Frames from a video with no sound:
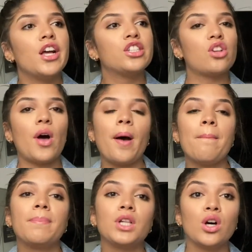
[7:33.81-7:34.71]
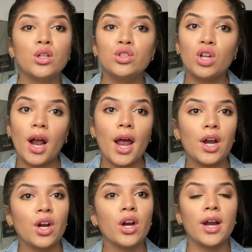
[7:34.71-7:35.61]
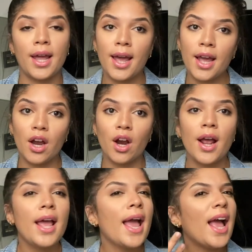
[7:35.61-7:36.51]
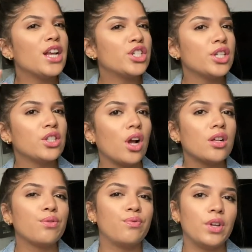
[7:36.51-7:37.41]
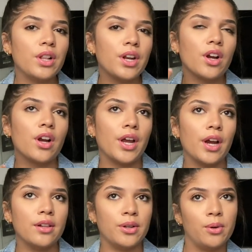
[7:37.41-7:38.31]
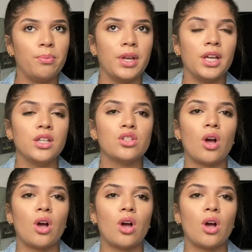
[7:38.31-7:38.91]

So I'm blow drying her hair and she starts feeling her hair a little bit.